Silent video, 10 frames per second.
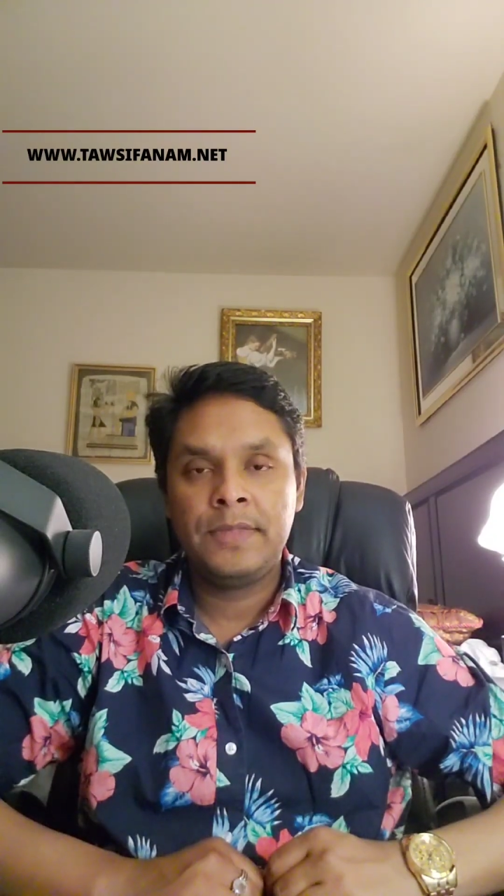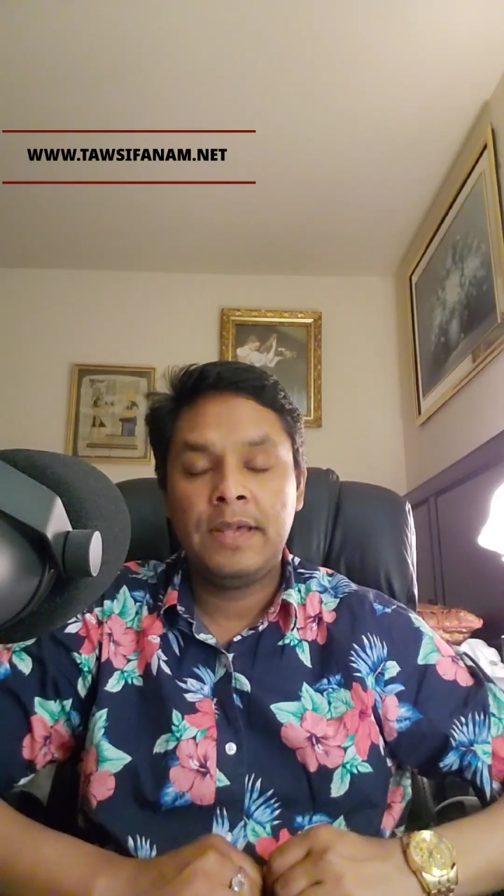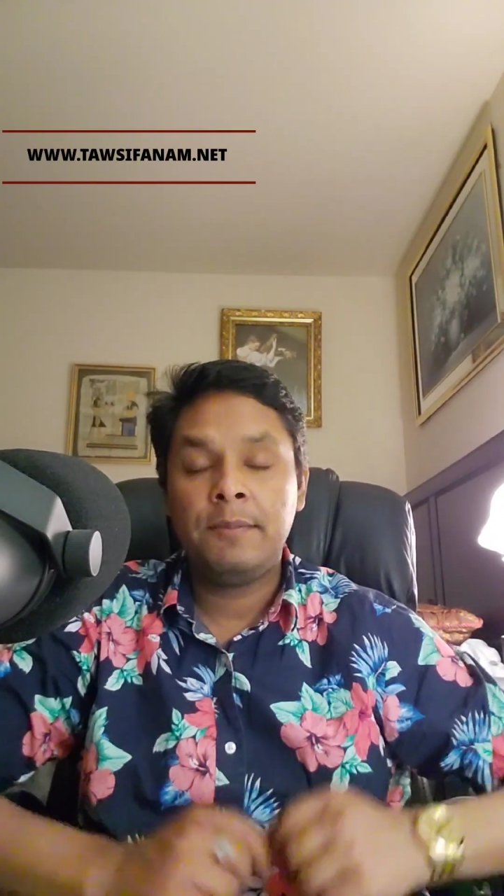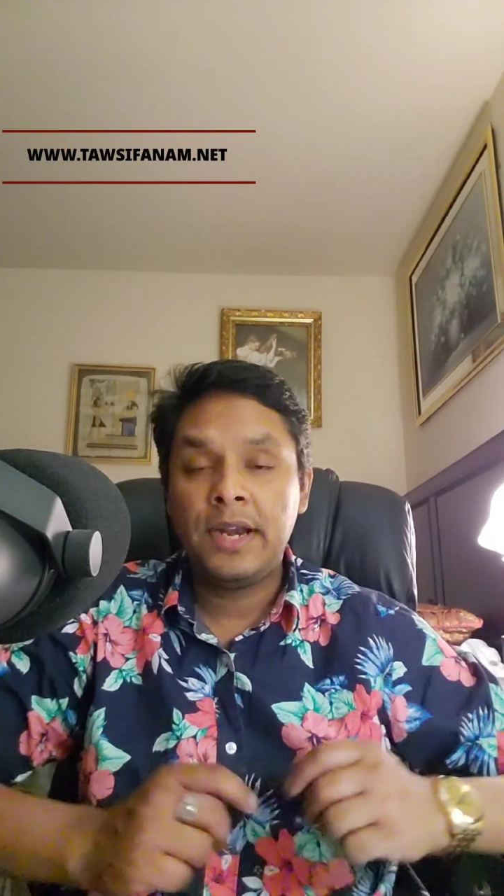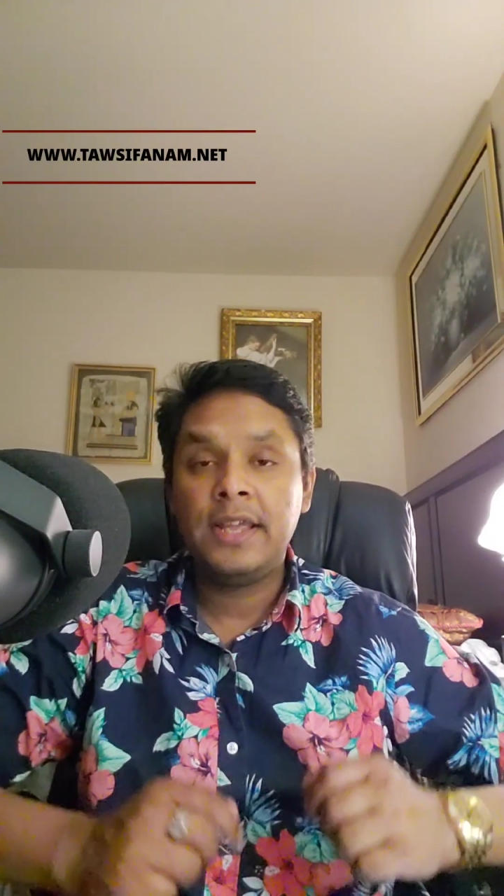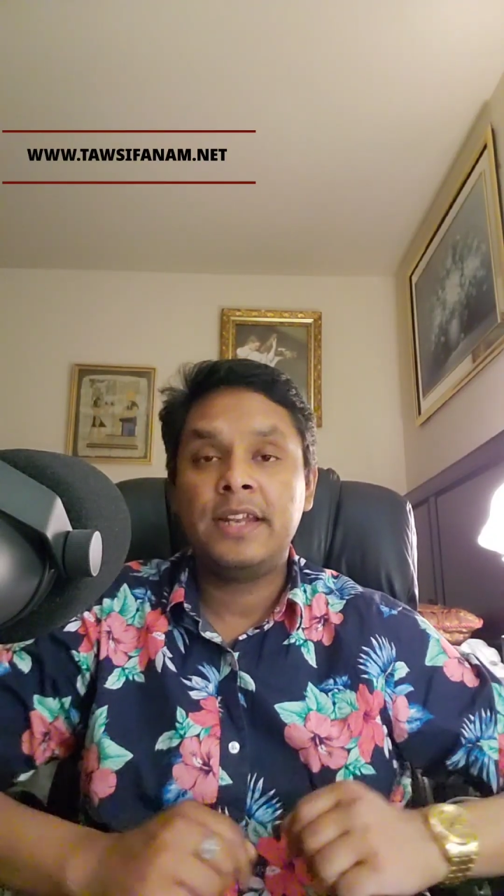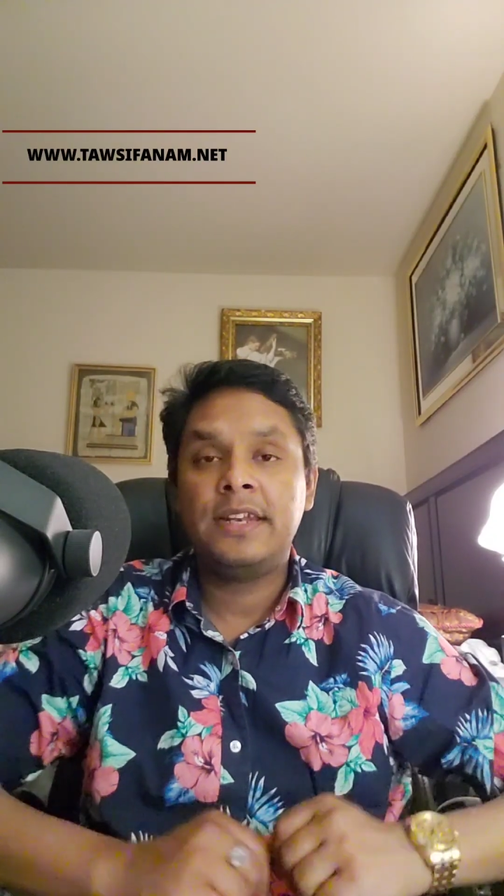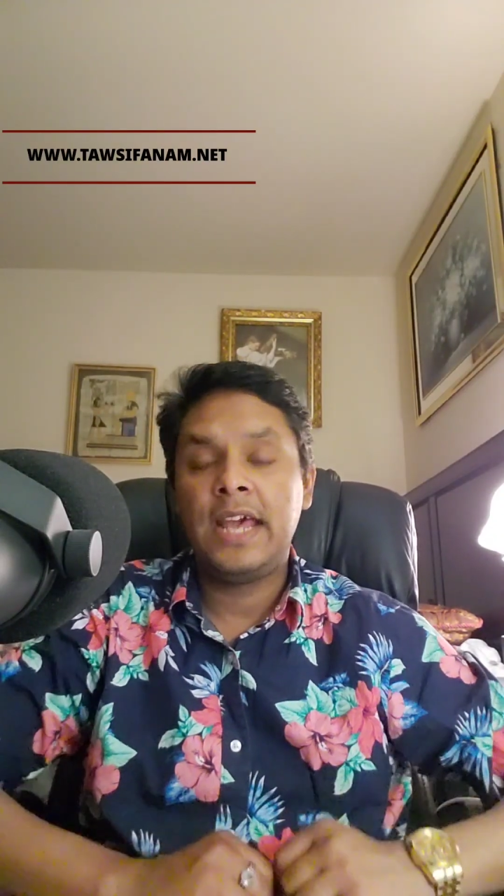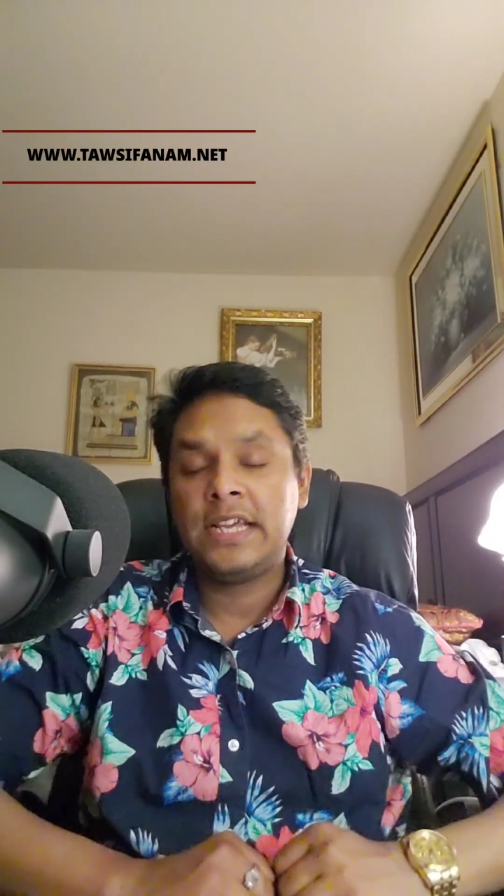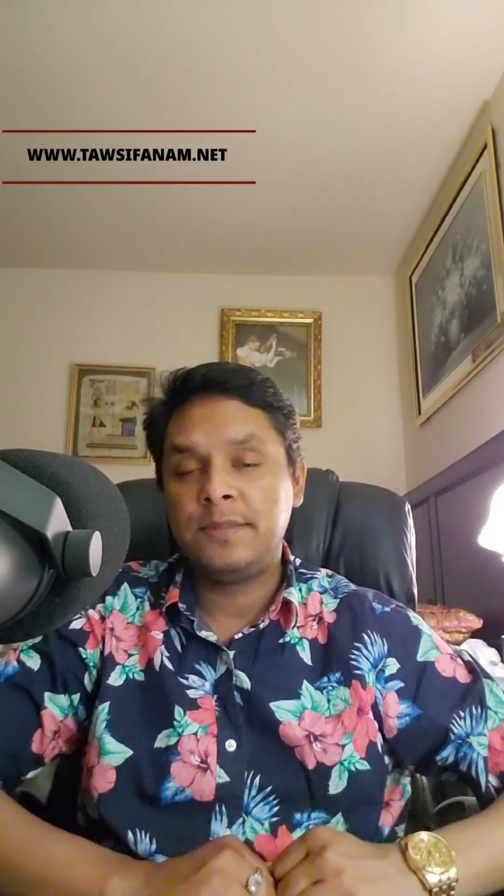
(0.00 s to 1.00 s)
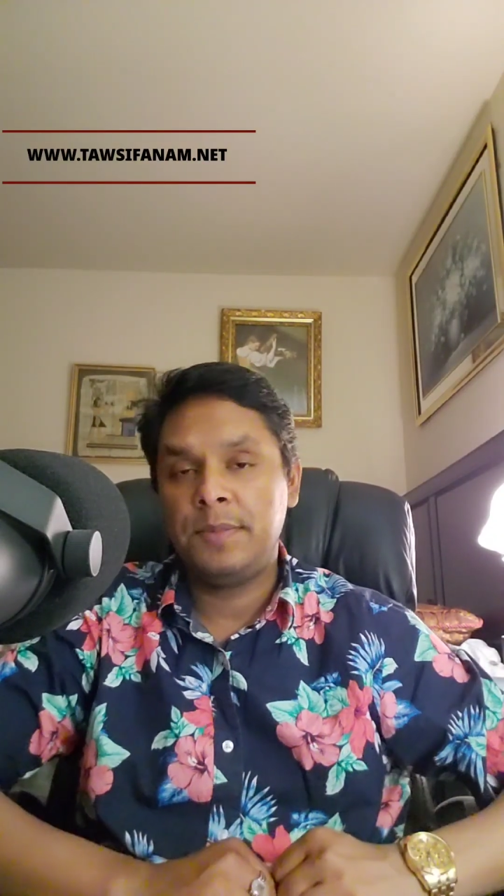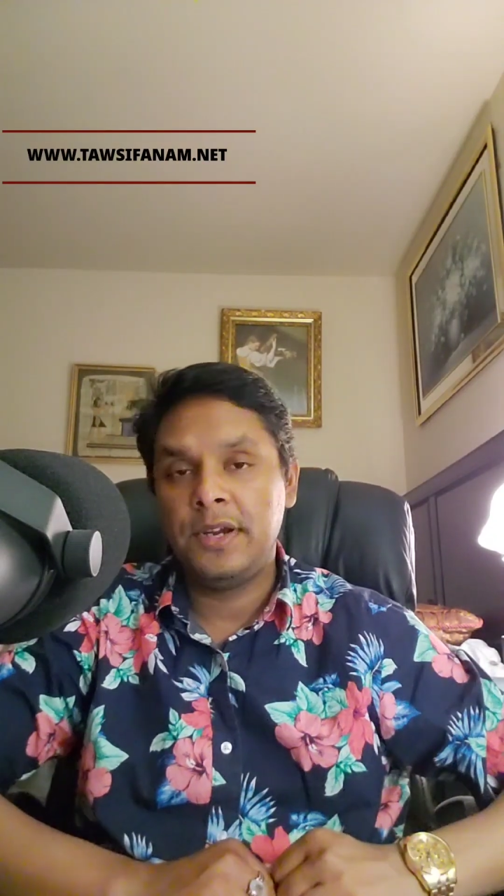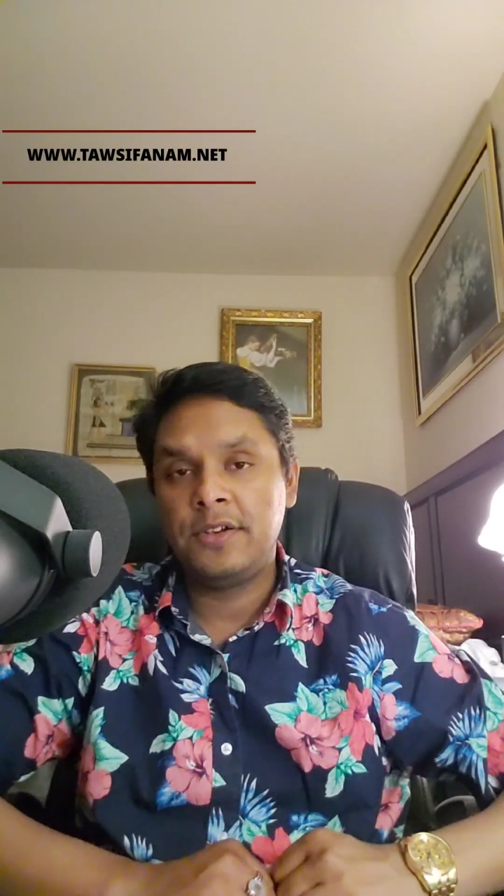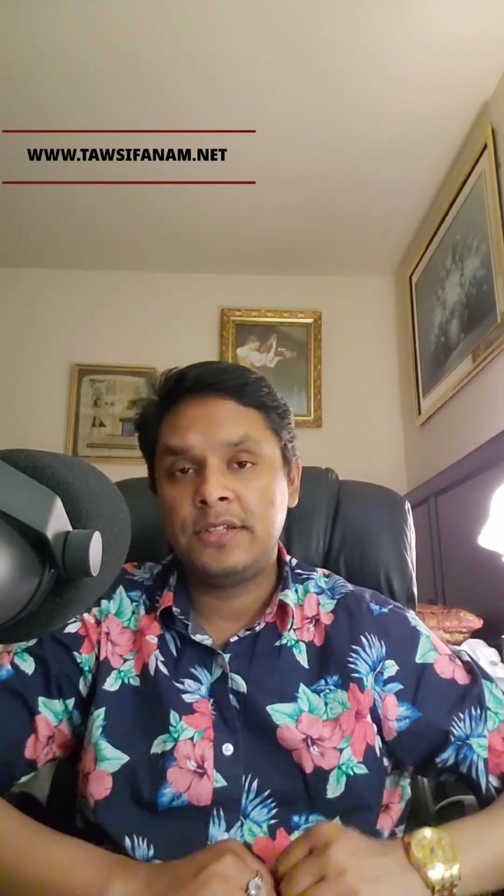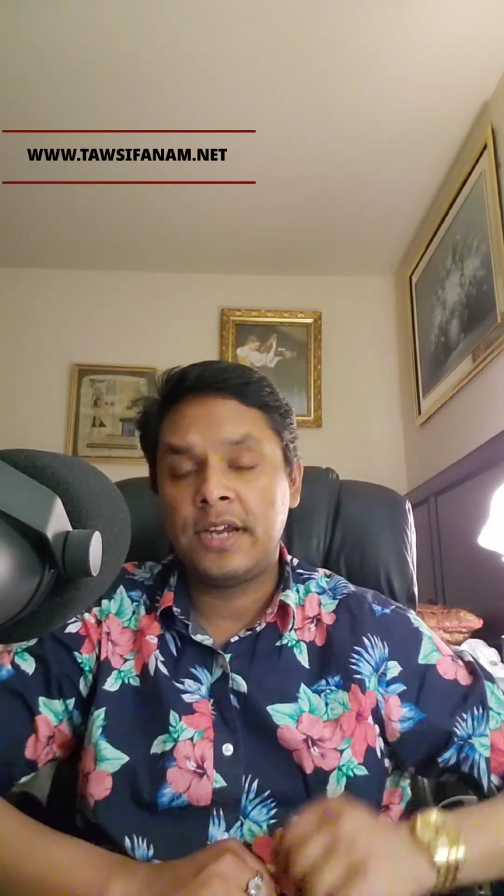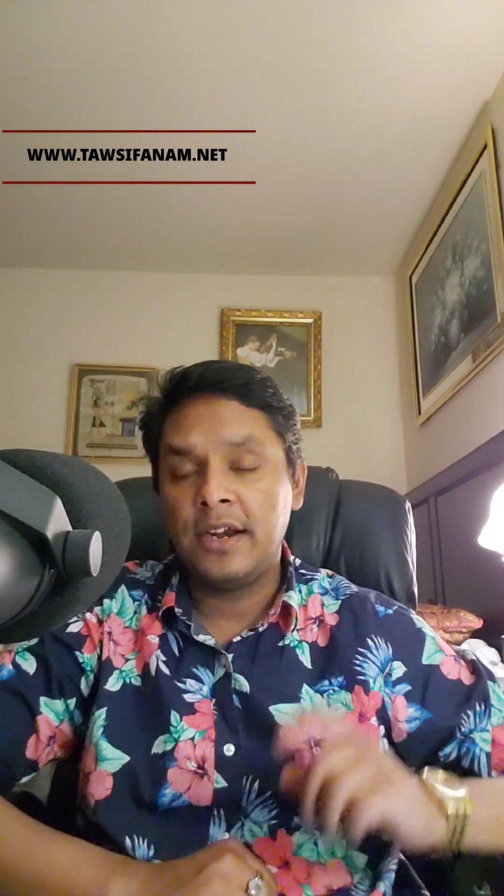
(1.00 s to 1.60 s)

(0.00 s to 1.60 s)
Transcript: American taxpayers